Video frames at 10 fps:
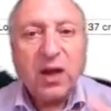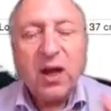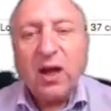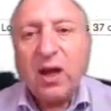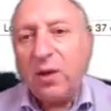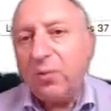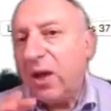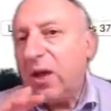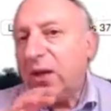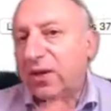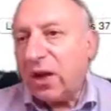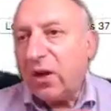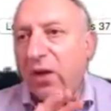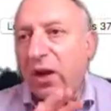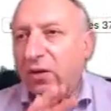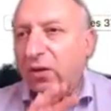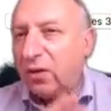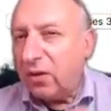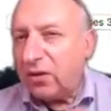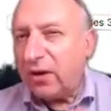Um, so, and you can
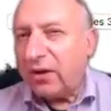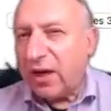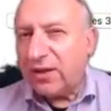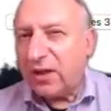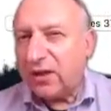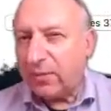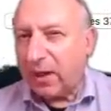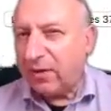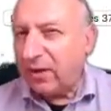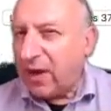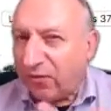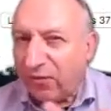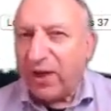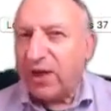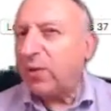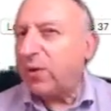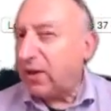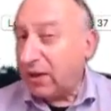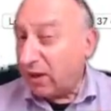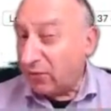look, there are case studies about Netflix when they
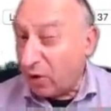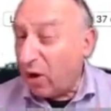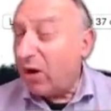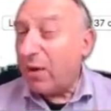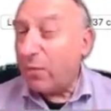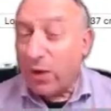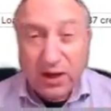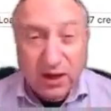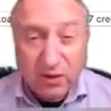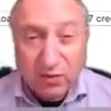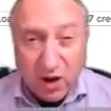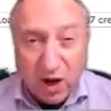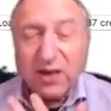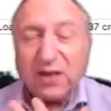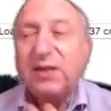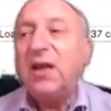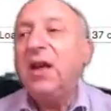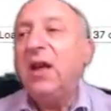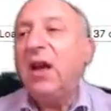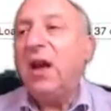did it wrong and when they did it right.
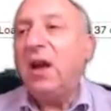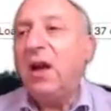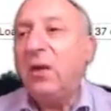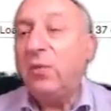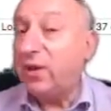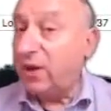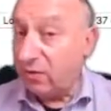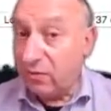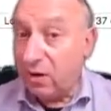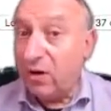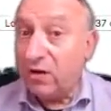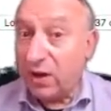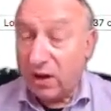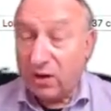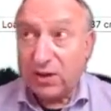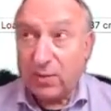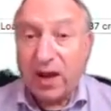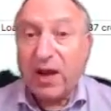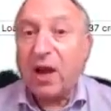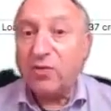Um, when they did it wrong, they lost about
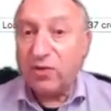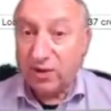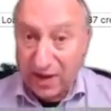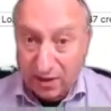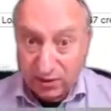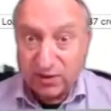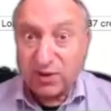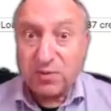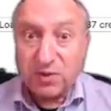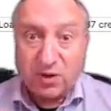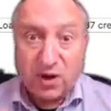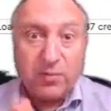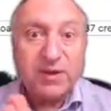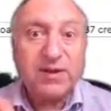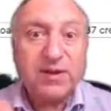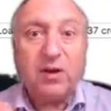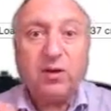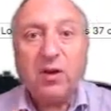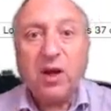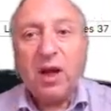eight hundred thousand subscribers. So
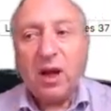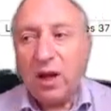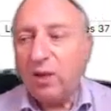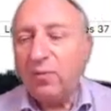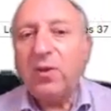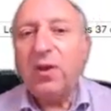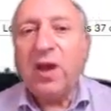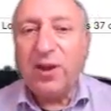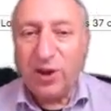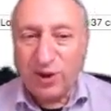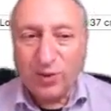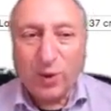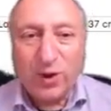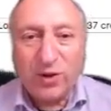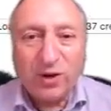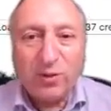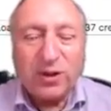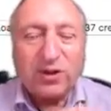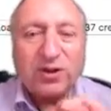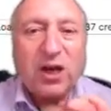um, you want to you
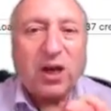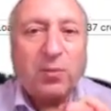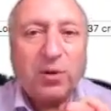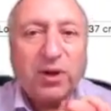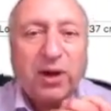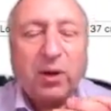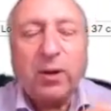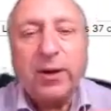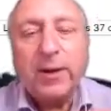want to check up on that one.